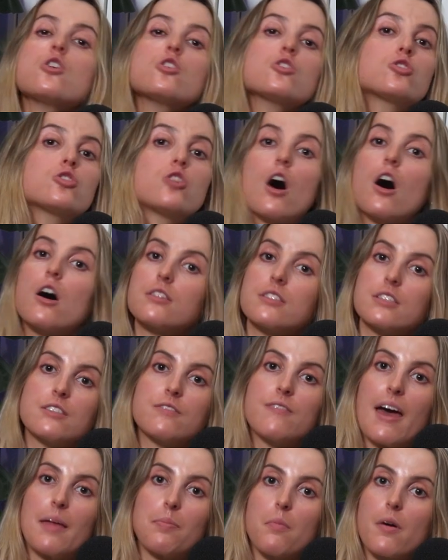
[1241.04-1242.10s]
SARS's
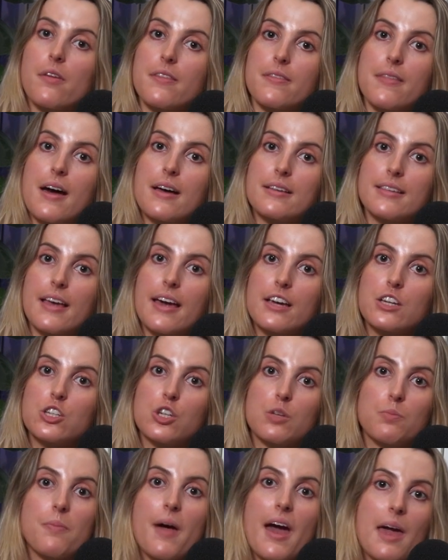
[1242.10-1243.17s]
VAT
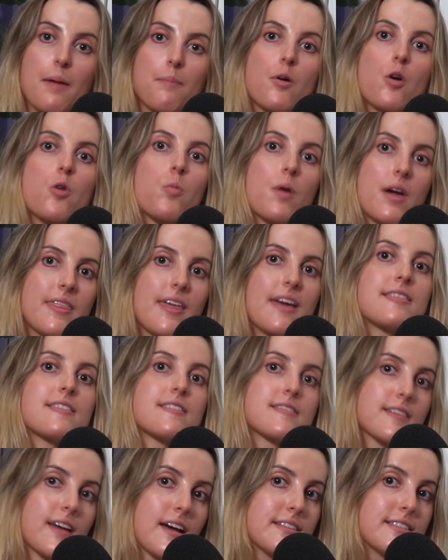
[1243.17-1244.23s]
modernization paper where they
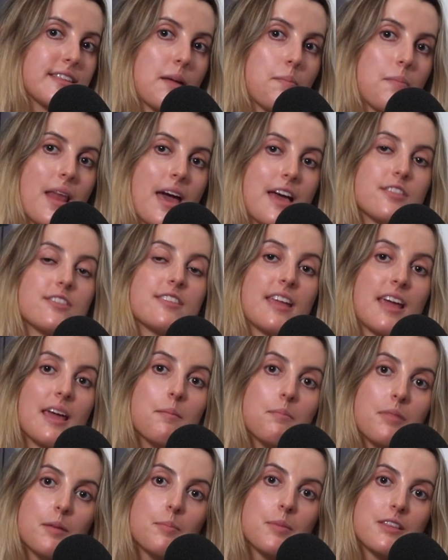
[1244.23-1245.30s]
discuss their plans to
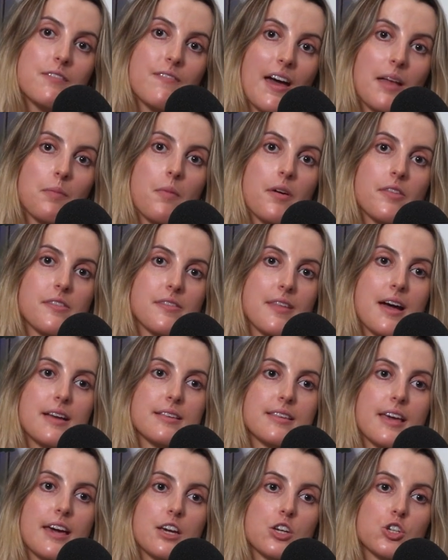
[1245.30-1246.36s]
implement VAT
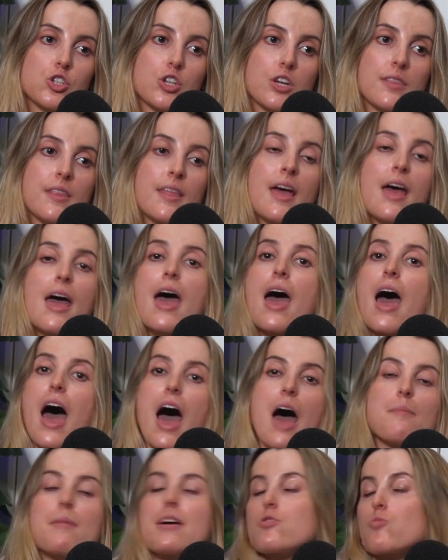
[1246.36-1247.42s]
modernization,
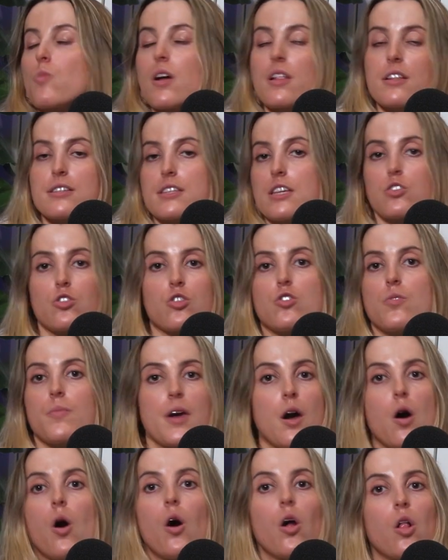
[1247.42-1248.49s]
as well as there's going to
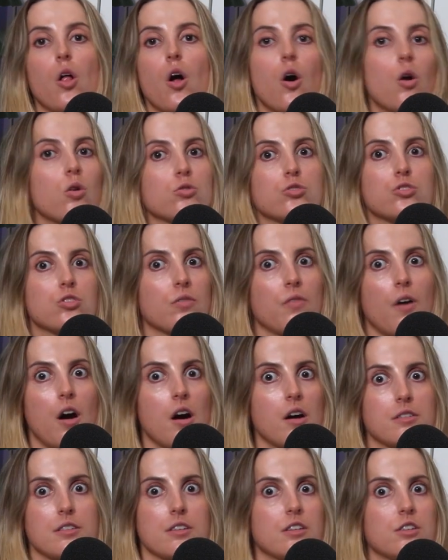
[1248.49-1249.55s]
be a whole host of
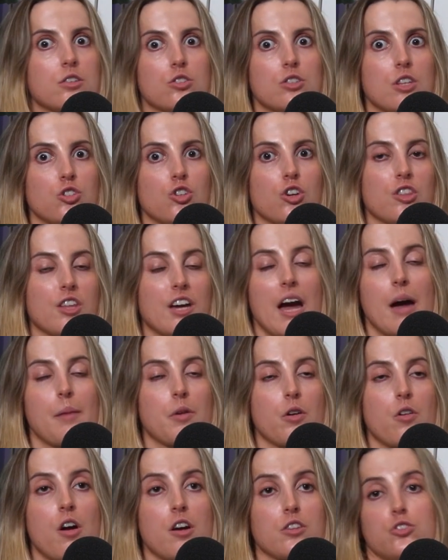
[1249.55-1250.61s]
articles that you're going to come
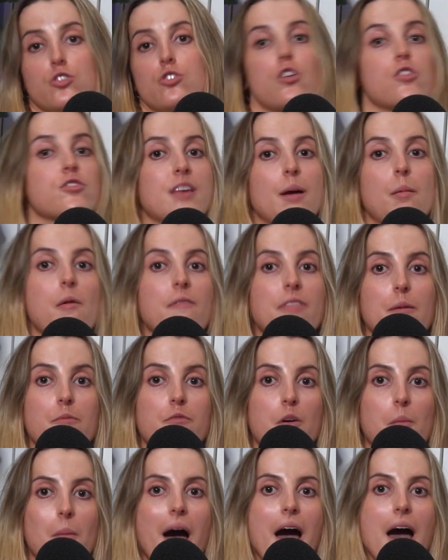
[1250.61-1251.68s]
across, some of them
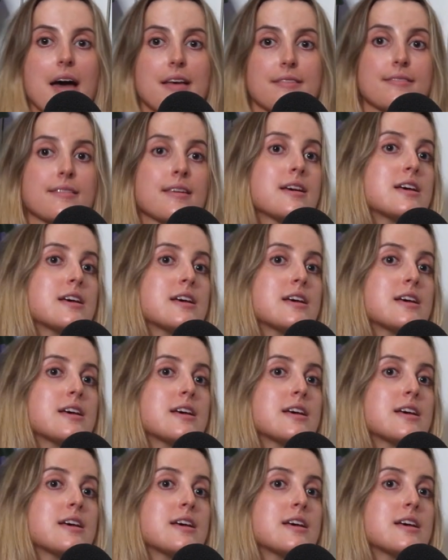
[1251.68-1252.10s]
from us,